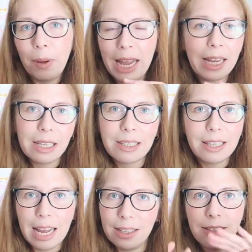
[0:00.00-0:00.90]
blankets
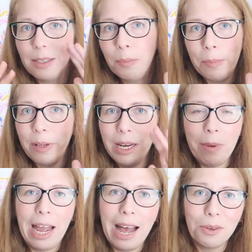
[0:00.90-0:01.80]
that the people
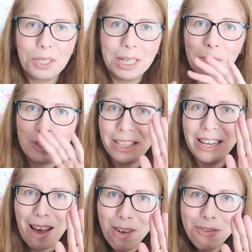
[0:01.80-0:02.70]
in my house seem to
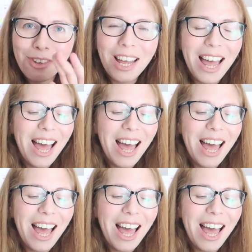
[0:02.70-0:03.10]
love.